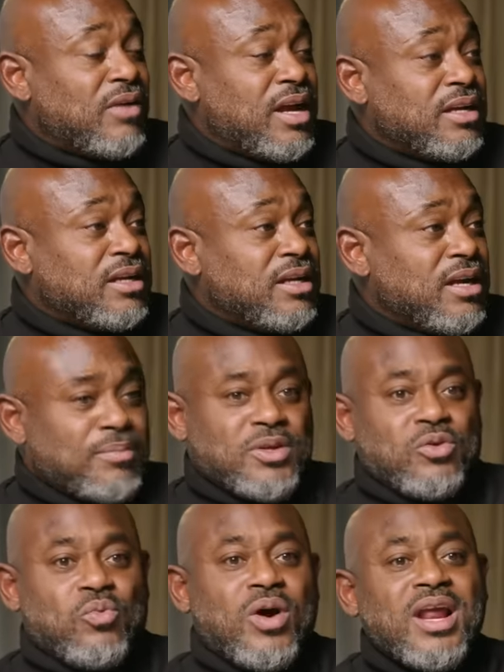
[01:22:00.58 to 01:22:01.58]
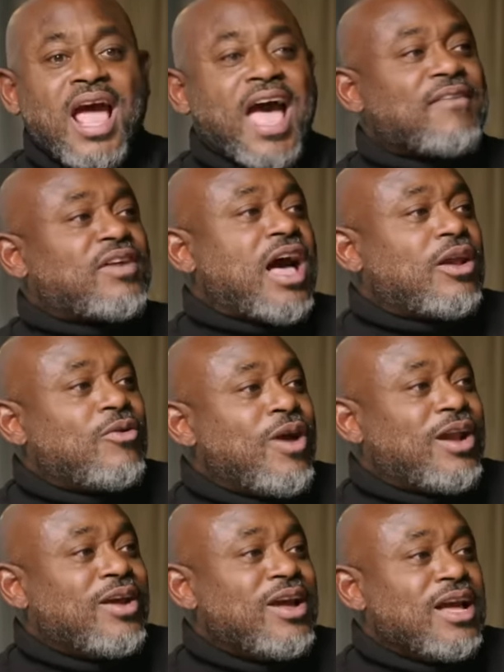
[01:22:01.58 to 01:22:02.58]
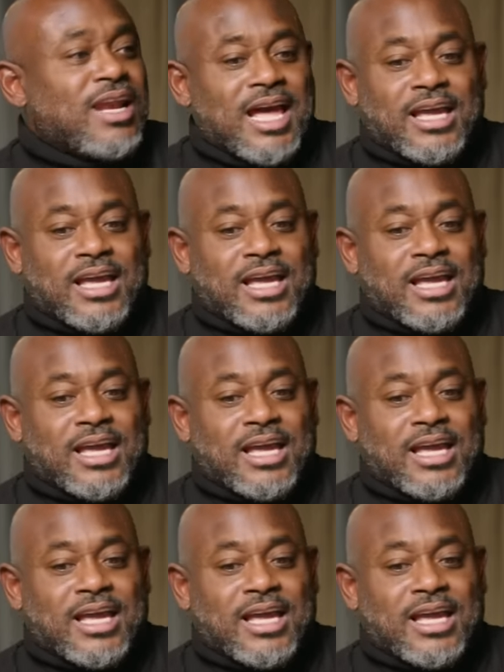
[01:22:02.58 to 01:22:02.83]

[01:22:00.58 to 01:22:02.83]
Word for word: right? You want to have Colorado. Right.